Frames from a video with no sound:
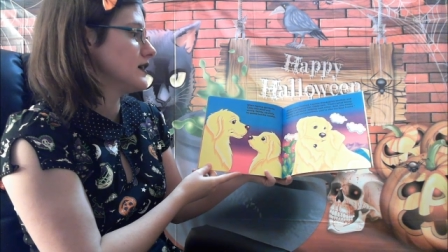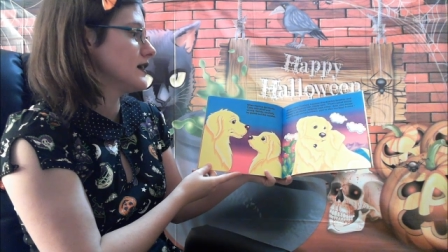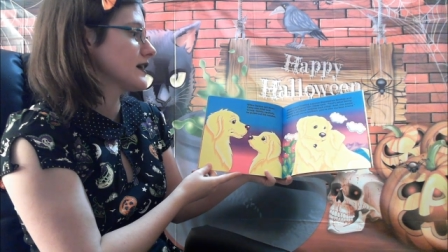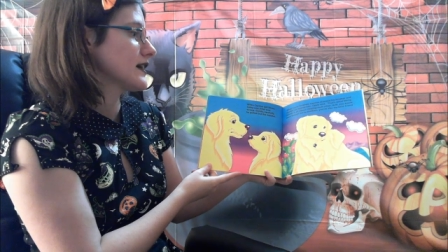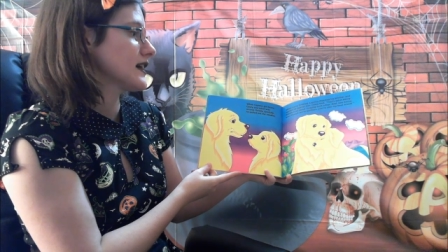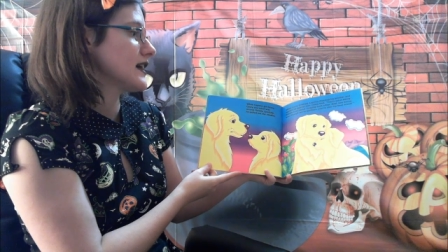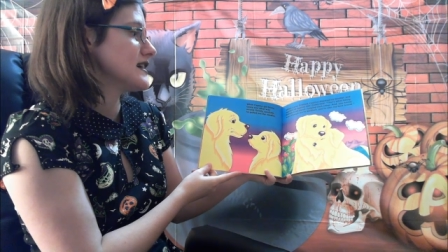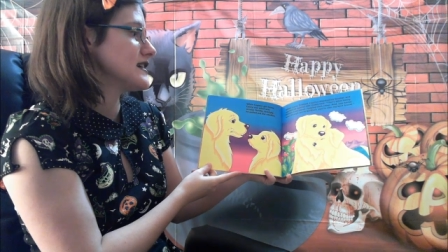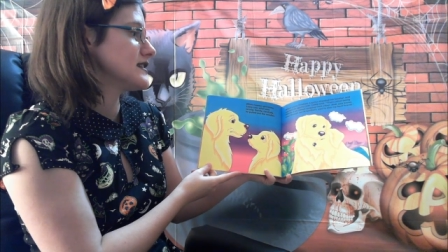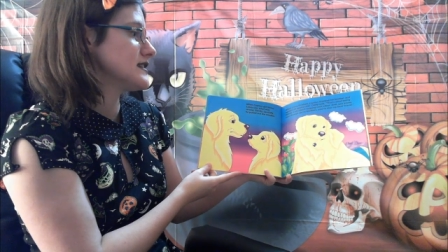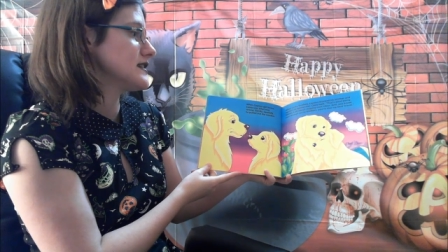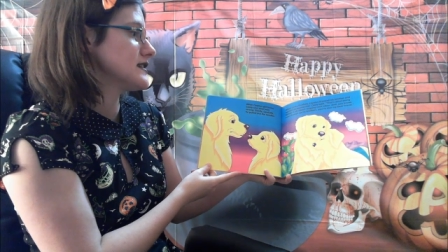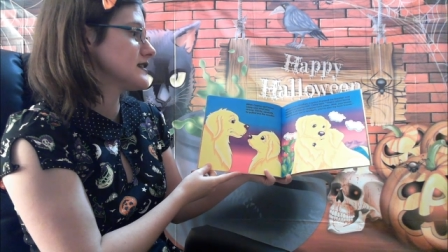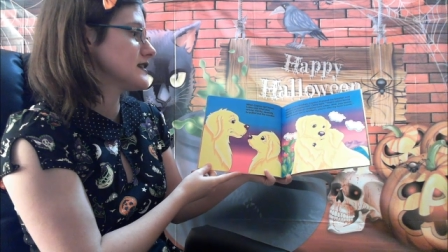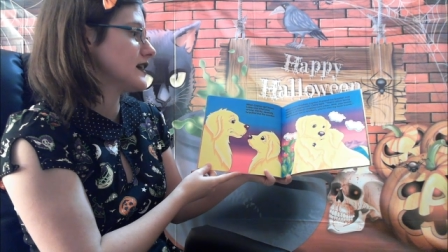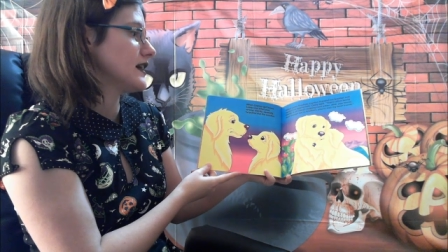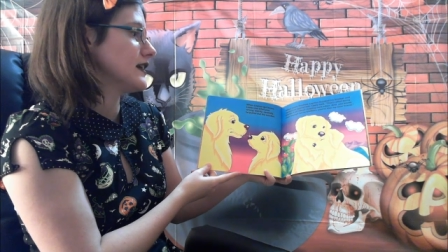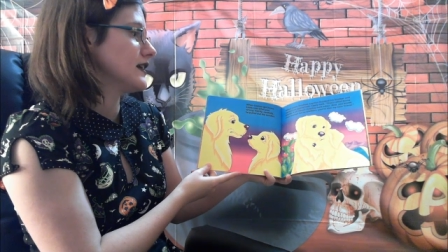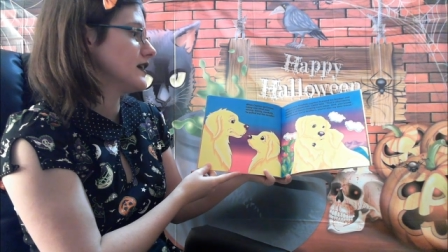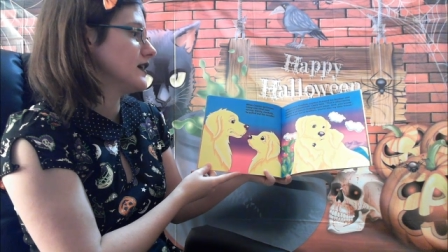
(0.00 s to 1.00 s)
Casey
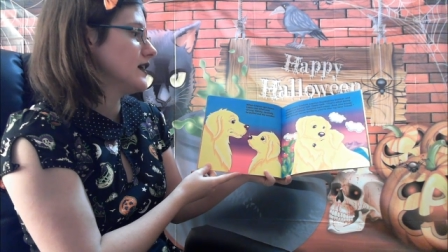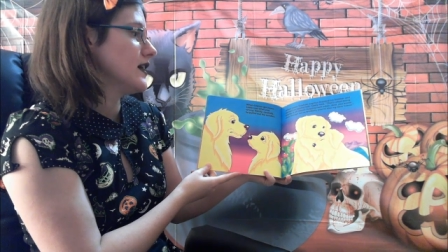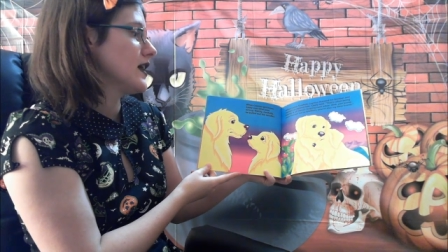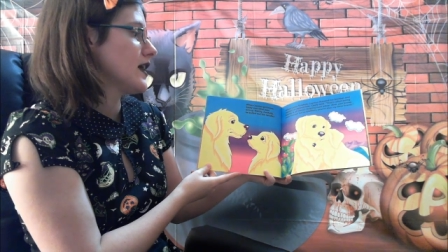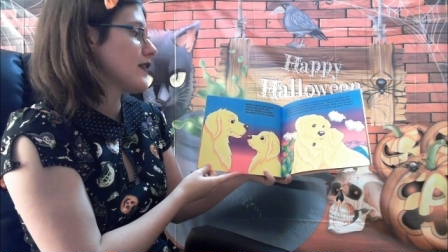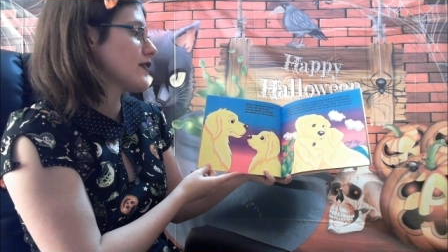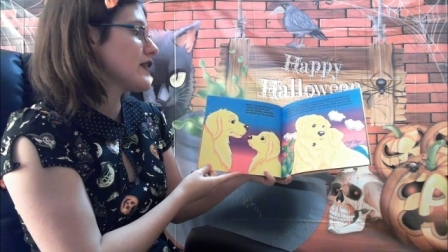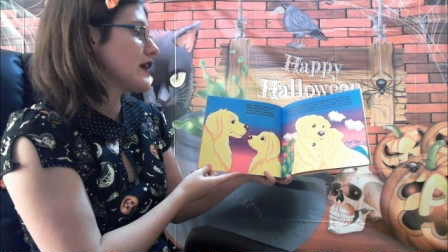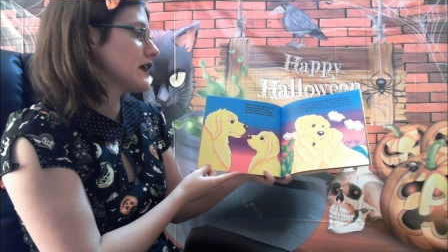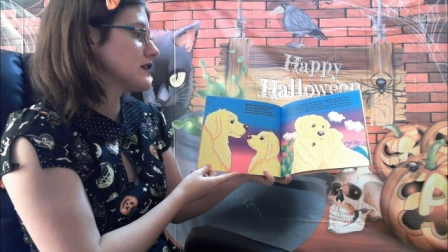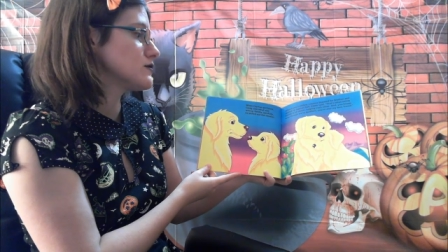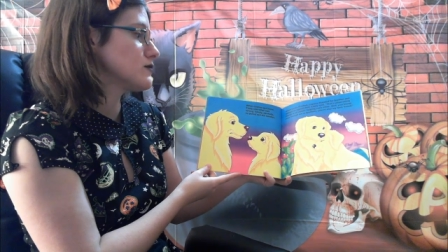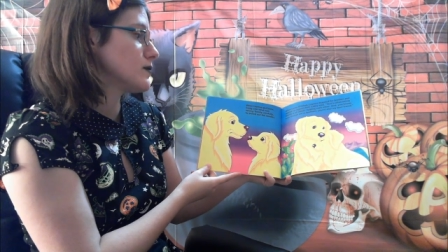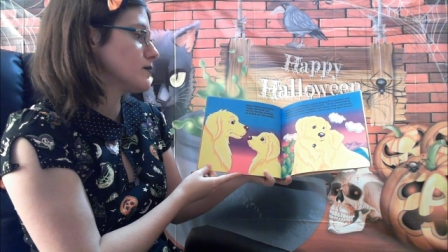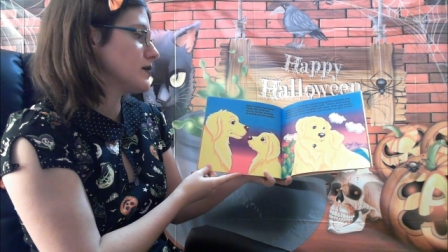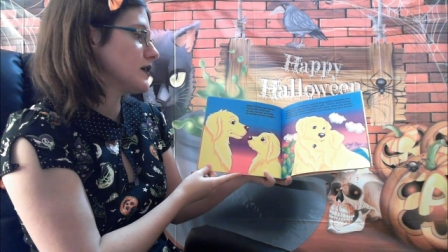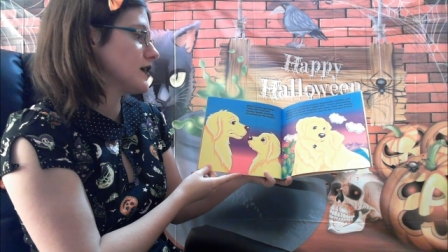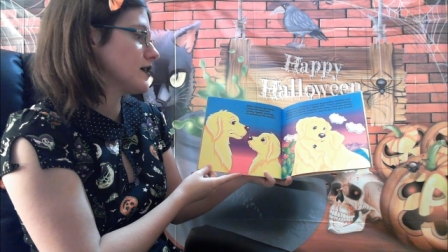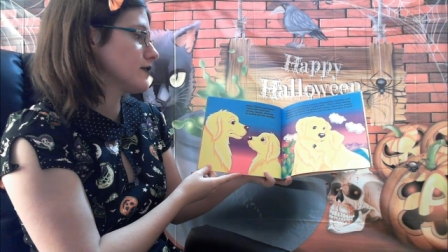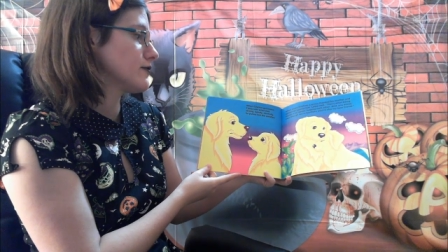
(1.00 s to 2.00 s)
said, That's what
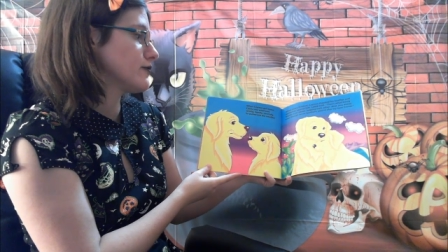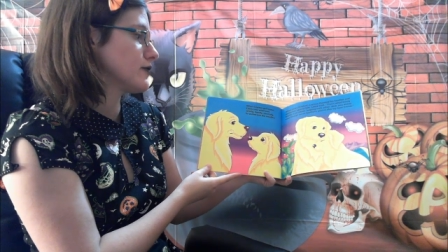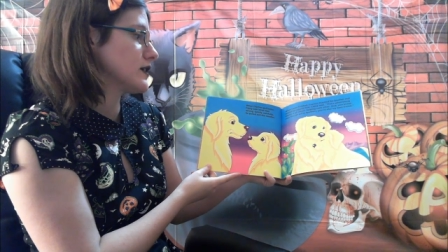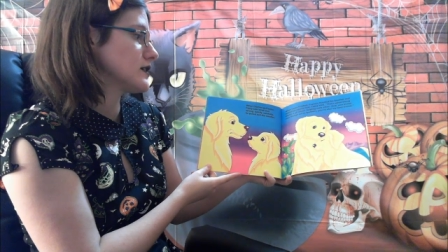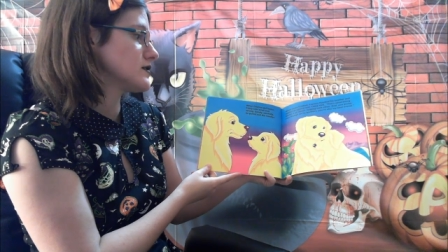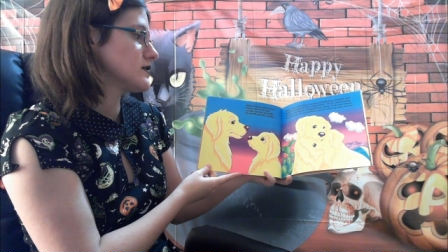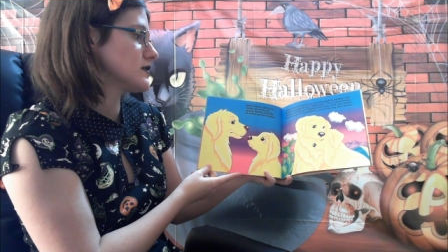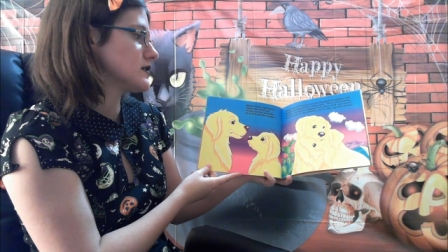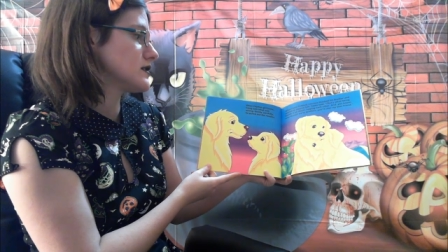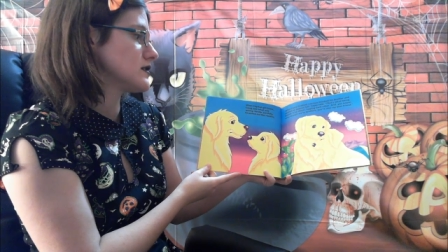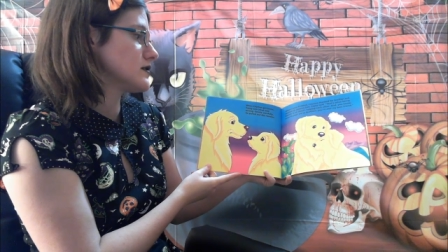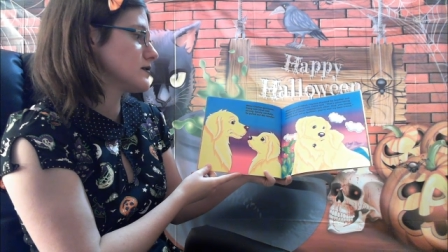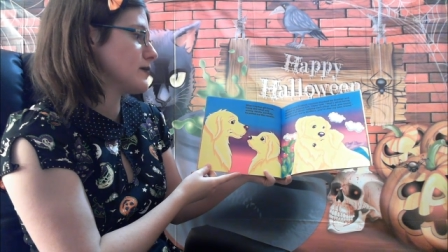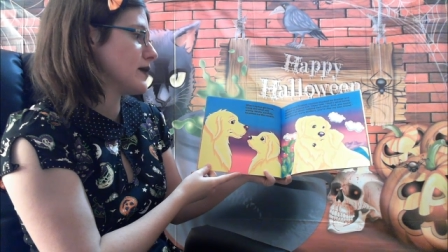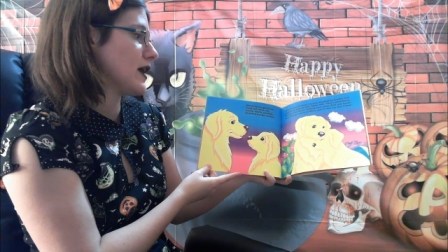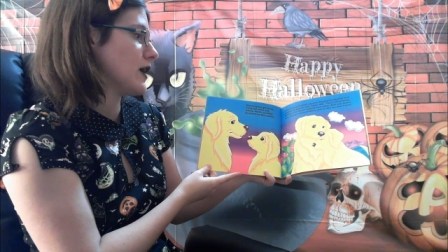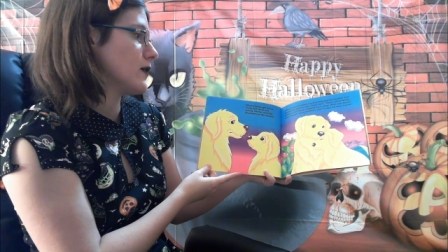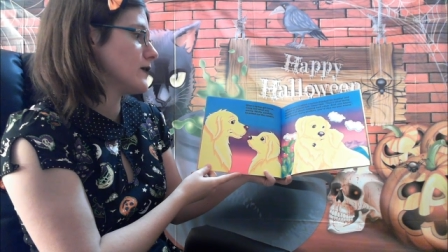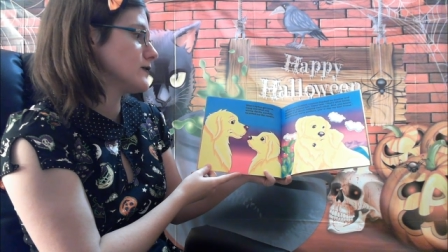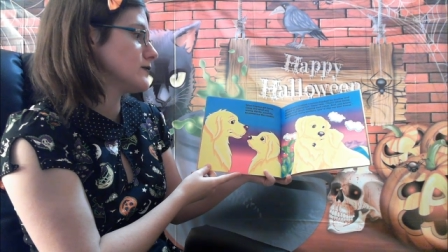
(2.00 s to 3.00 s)
being friends is
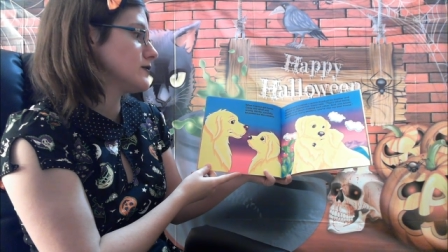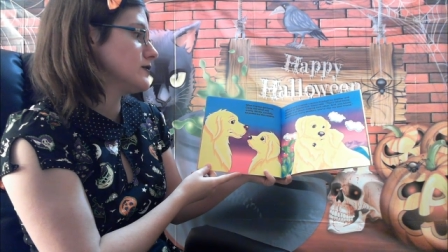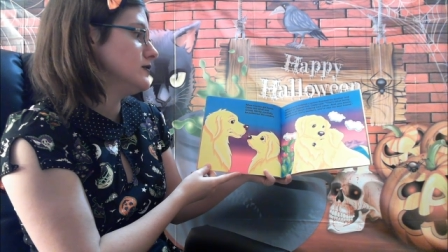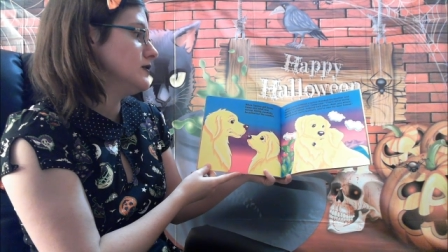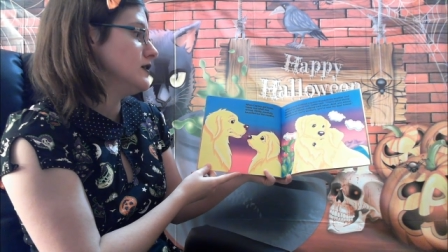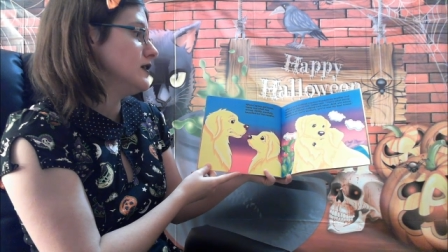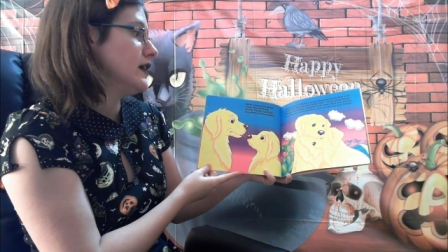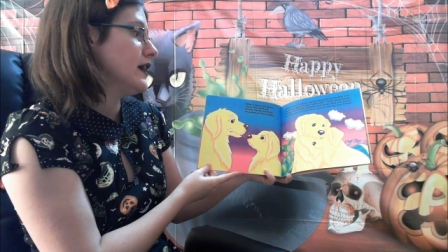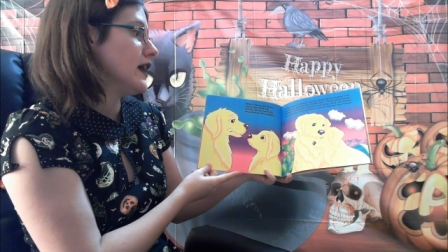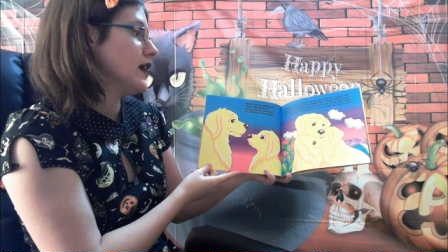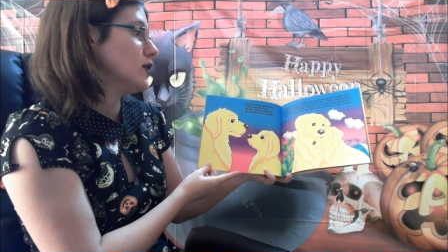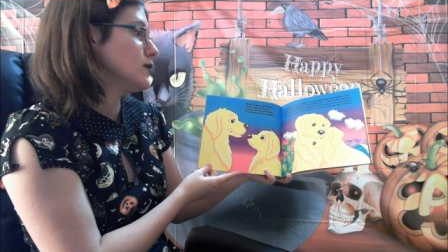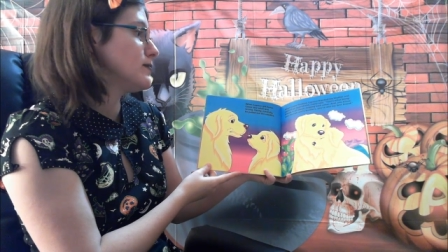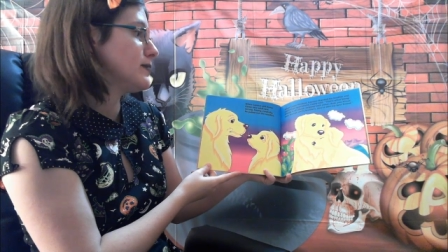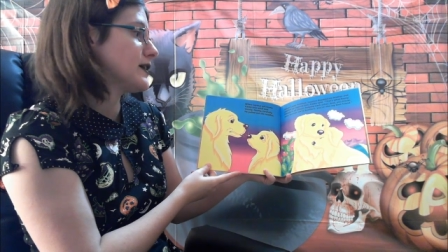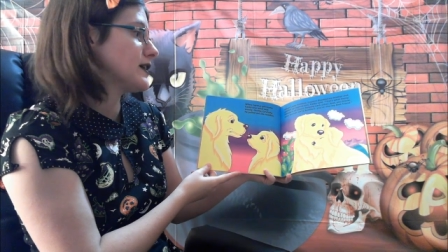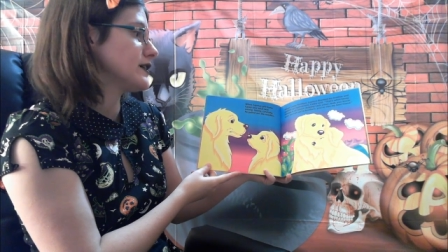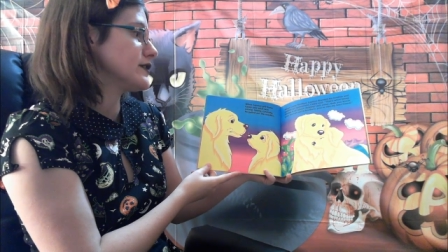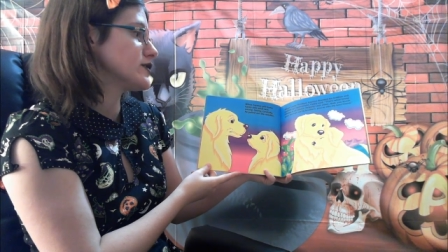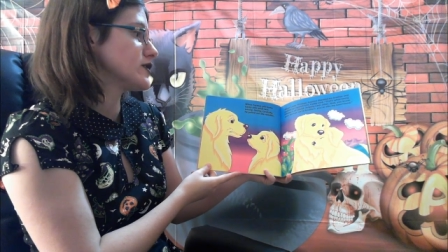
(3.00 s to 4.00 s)
about,
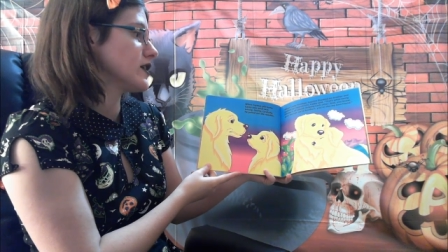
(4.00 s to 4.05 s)
helping each